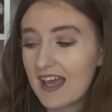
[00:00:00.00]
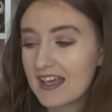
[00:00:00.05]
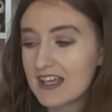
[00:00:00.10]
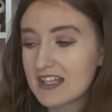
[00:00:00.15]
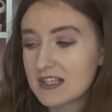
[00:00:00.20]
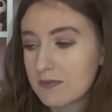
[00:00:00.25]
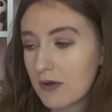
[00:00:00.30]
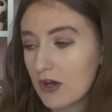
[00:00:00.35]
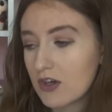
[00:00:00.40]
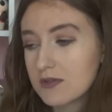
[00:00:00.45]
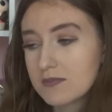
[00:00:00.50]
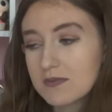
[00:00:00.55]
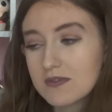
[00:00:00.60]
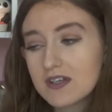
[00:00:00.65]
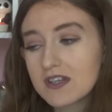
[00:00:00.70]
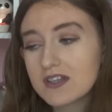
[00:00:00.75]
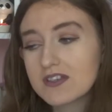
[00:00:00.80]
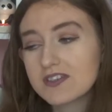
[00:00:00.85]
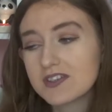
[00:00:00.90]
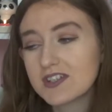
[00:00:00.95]
it's supposed to be
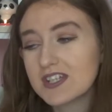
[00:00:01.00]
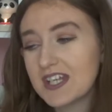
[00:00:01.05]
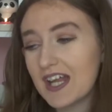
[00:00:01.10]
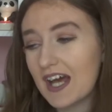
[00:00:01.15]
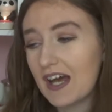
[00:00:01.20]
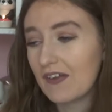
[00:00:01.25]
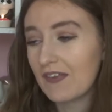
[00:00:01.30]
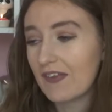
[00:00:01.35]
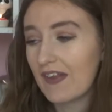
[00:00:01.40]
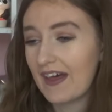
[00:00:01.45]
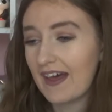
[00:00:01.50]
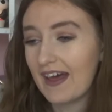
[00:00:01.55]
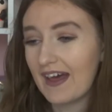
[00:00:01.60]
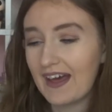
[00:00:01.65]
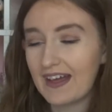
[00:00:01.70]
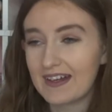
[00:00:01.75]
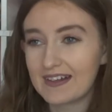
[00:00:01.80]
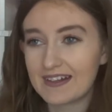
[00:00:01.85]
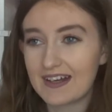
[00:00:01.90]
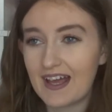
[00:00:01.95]
really sunny down there
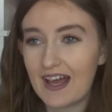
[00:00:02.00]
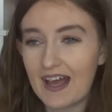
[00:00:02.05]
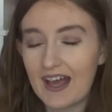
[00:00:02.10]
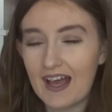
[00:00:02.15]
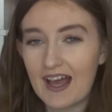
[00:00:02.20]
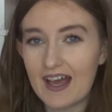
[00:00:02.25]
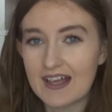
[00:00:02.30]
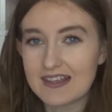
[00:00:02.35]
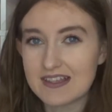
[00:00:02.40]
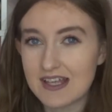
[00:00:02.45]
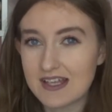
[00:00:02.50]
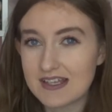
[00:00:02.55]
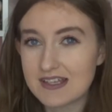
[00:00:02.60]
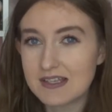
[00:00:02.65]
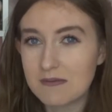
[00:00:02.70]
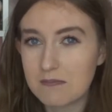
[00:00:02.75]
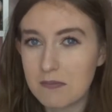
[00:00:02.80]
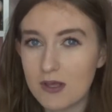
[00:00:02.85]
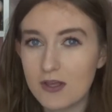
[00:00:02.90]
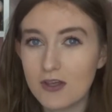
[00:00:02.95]
and I tend
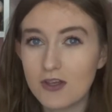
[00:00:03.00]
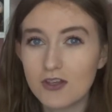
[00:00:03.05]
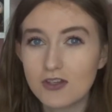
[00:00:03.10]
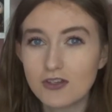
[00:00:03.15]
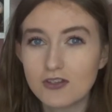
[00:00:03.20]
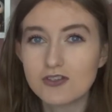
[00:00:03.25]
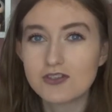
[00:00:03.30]
to burn,